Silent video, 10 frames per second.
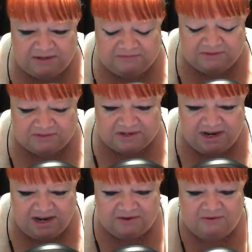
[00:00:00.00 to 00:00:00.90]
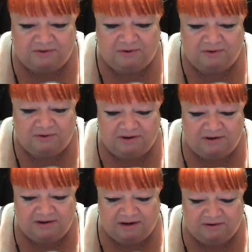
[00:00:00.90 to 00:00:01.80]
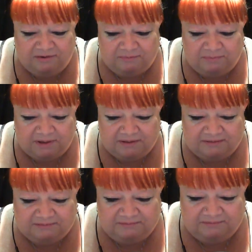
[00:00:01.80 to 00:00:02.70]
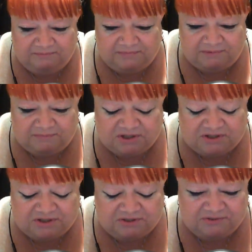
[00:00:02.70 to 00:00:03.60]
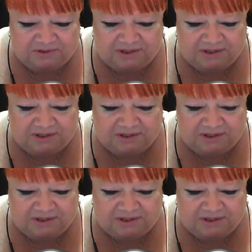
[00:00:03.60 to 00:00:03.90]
there's an echo going on now, but I'm sure she'll sort